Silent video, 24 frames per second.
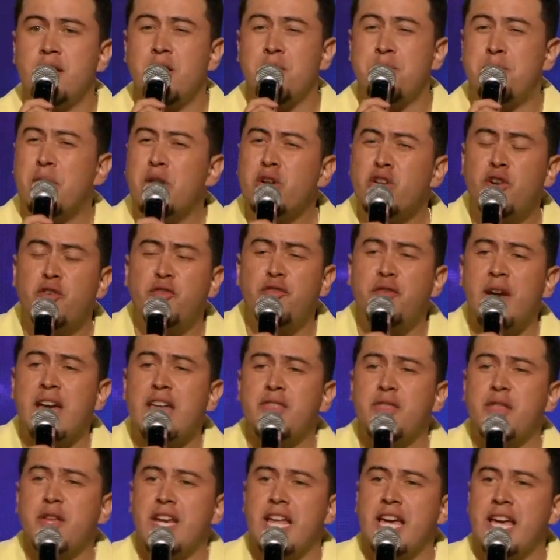Put your
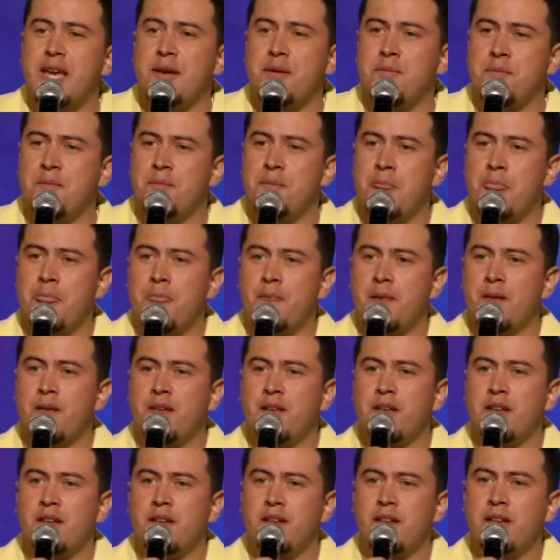faith in him.
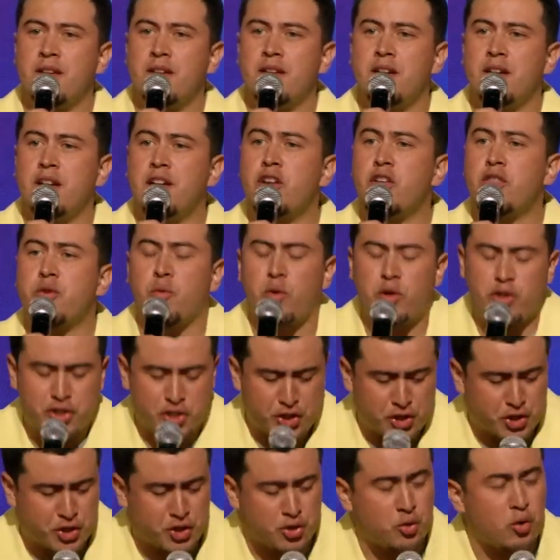In other
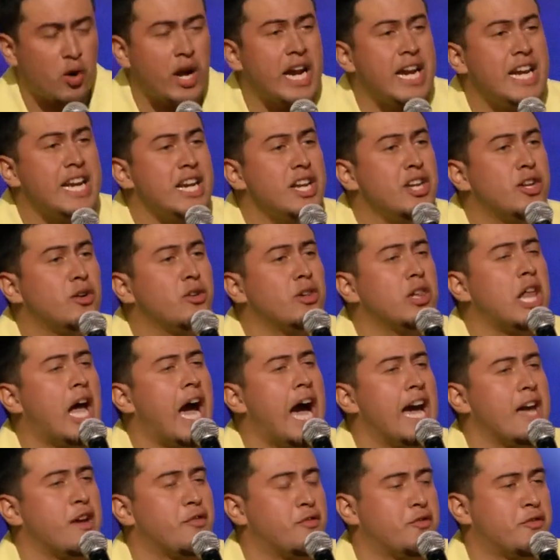words, trade in your
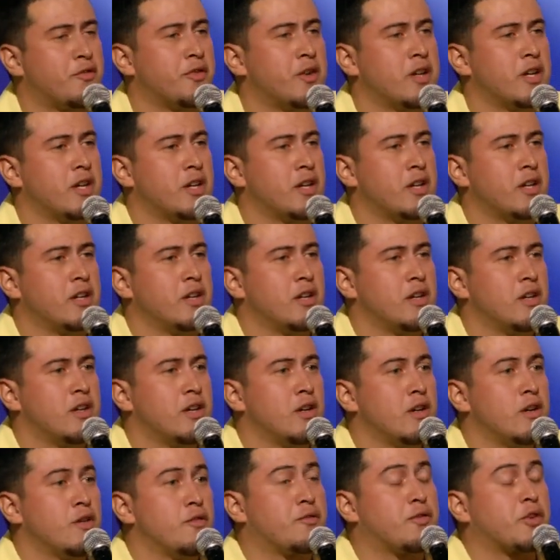life
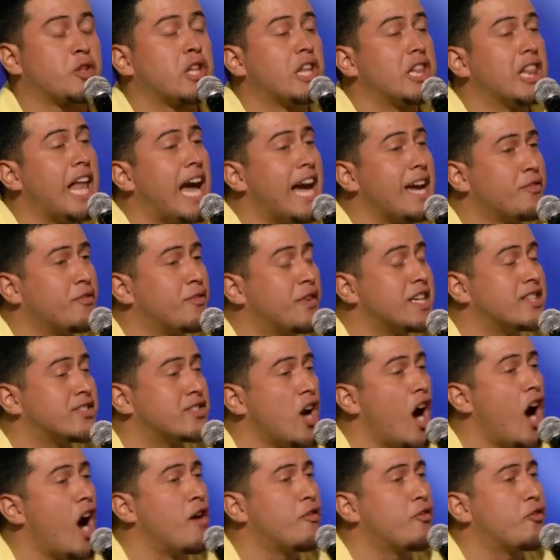for the life
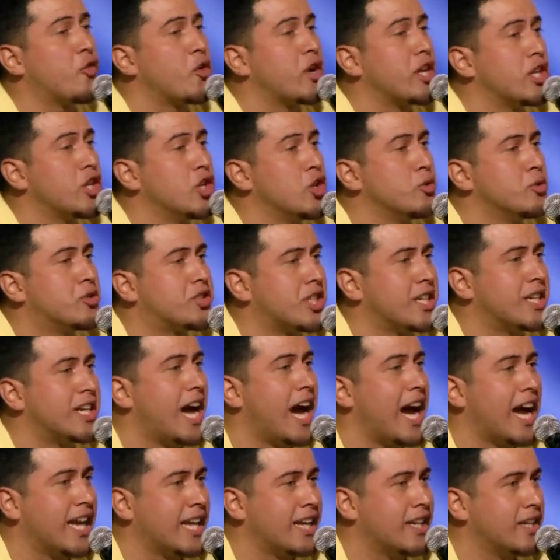he's offering you
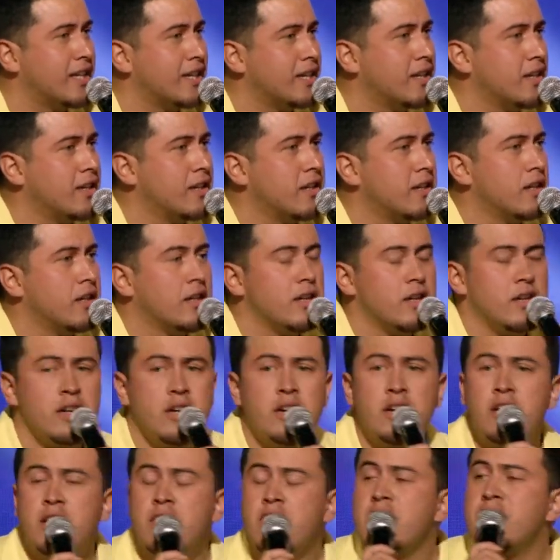tonight.
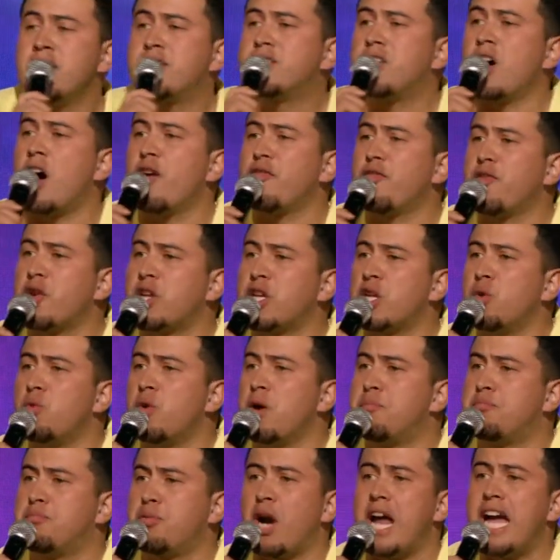He's offering you
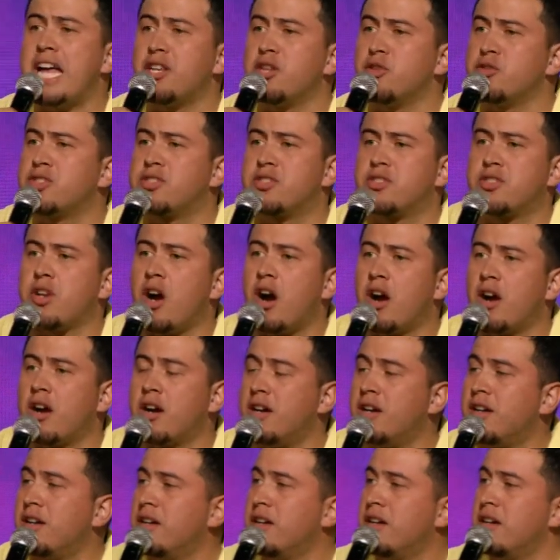a brand new
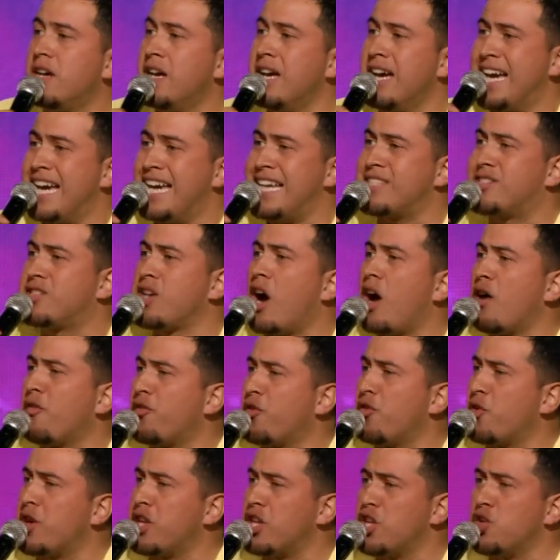start. He's
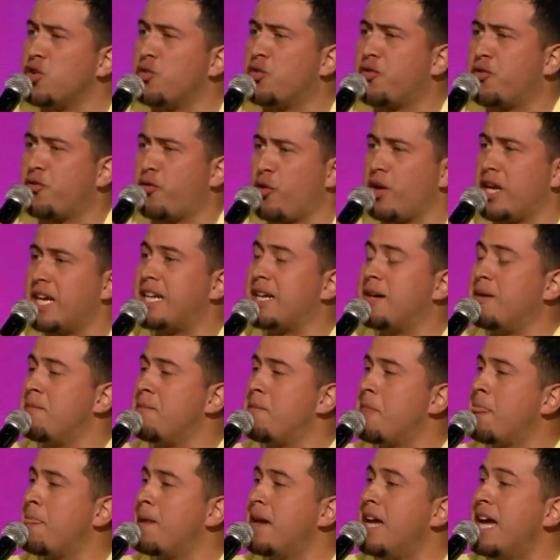offering you
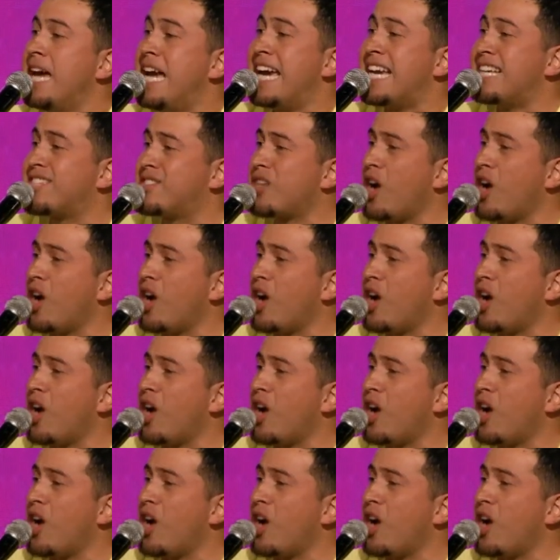freedom. He's